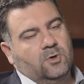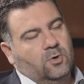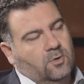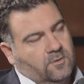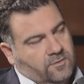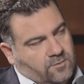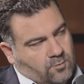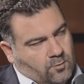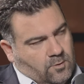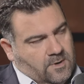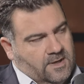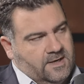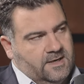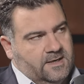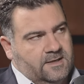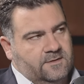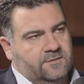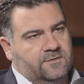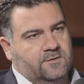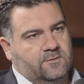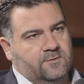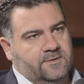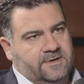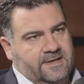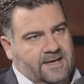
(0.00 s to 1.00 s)
on the one
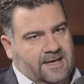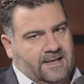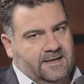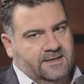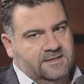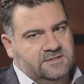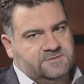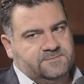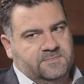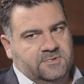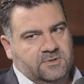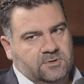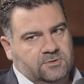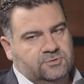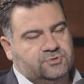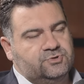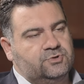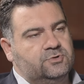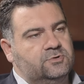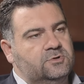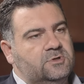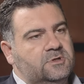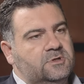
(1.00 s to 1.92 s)
hand, the realities, but also